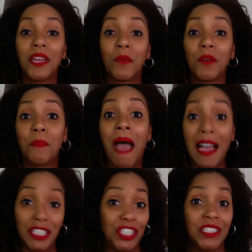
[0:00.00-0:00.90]
doing it
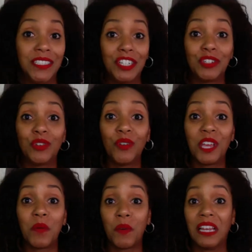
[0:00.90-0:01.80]
with passion, you're
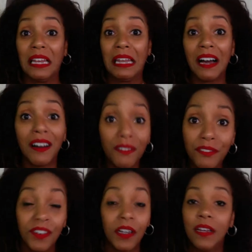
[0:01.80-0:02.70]
doing it with
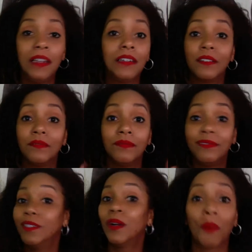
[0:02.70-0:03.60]
love,
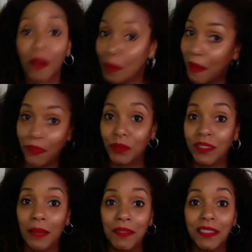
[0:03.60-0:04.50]
you don't worry about
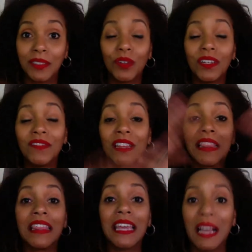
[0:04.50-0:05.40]
those type of things. Don't
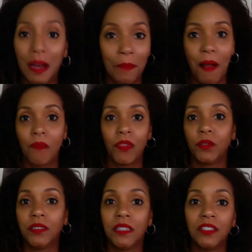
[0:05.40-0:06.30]
even think about
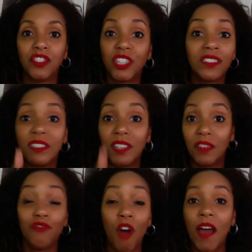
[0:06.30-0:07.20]
those things. Just
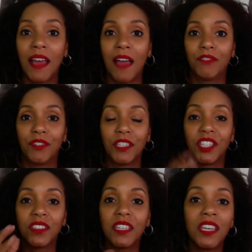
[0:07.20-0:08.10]
run after it.
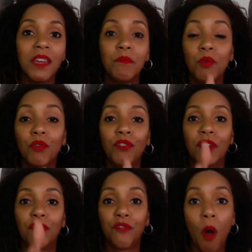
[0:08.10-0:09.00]
Just keep moving
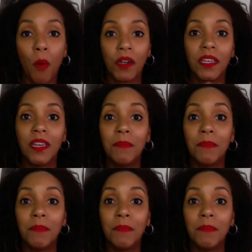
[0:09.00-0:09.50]
forward. Keep